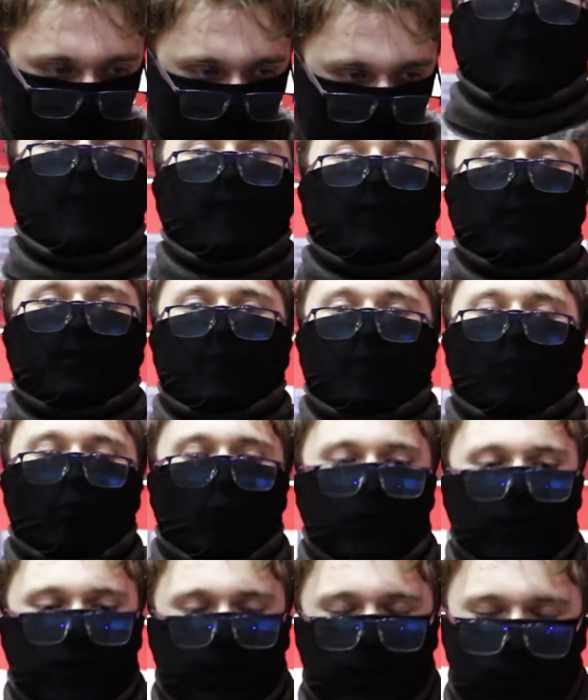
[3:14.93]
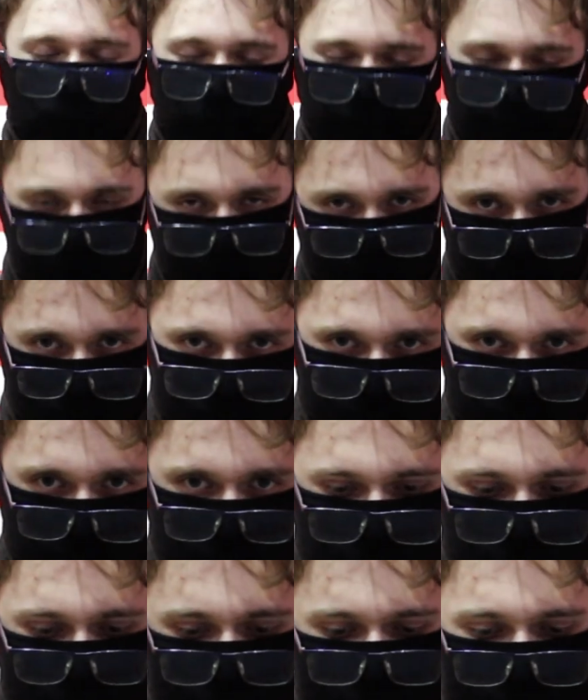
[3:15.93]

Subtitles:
And there was plenty of such